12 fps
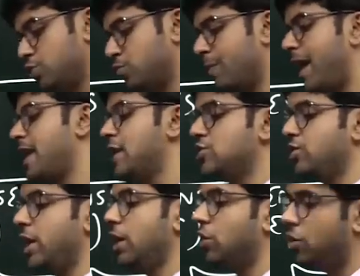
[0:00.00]
to manage the
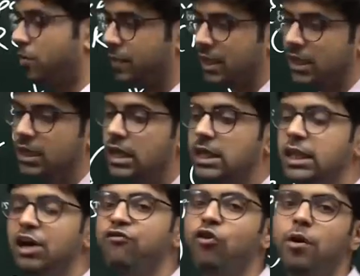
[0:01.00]
economy,
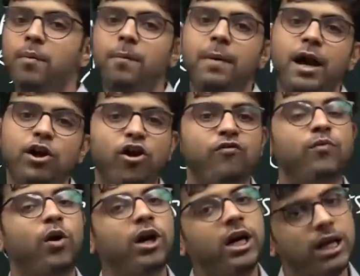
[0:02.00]
they form a part of
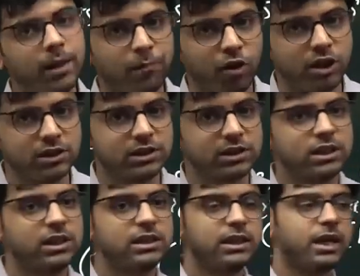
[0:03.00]
monetary policy.
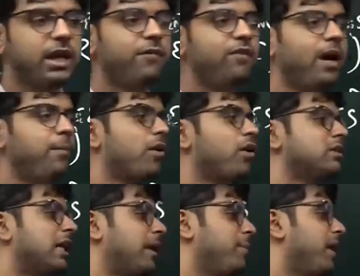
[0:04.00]
Okay, why? Because
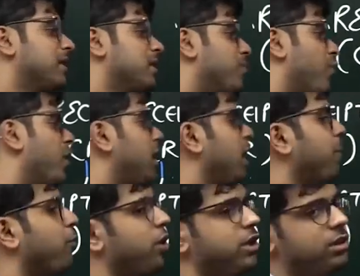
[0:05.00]
RBI is the monetary
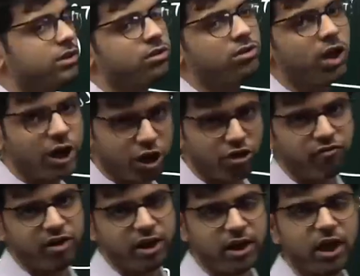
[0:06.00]
policy authority of
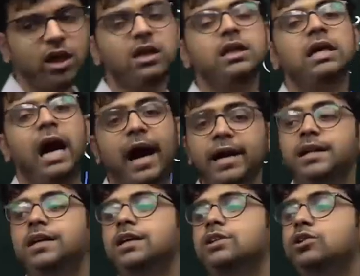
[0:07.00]
India, and
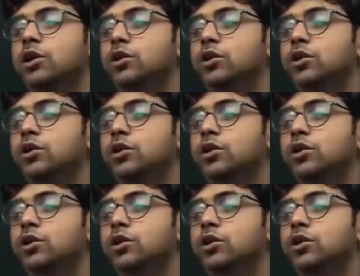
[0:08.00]
the